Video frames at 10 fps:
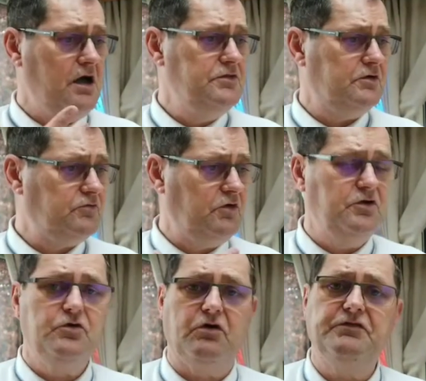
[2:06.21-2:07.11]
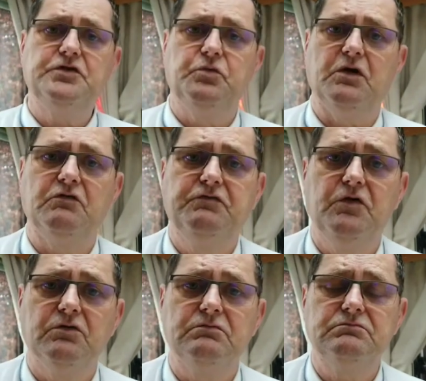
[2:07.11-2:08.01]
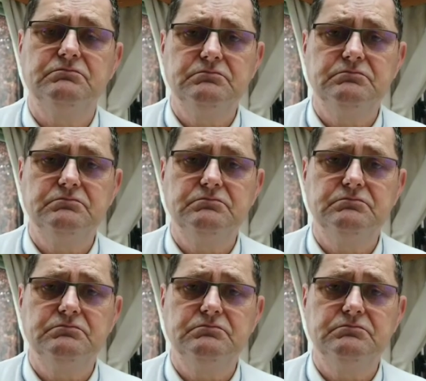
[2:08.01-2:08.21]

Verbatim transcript: and they're running off a 12 volt.